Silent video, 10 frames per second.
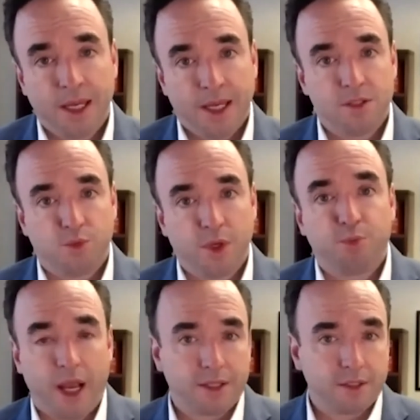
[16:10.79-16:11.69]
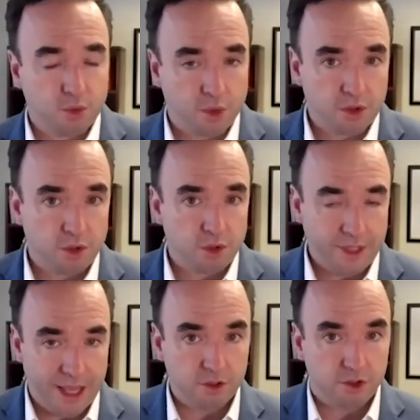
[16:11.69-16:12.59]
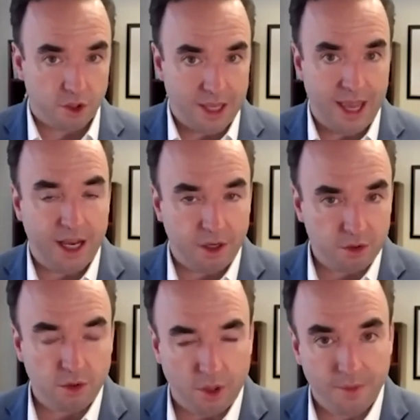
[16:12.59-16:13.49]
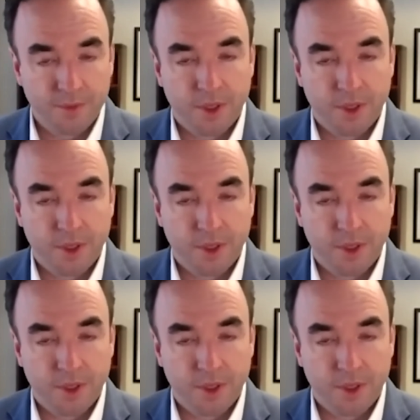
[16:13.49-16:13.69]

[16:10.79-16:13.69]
is we practice what's called elder care law.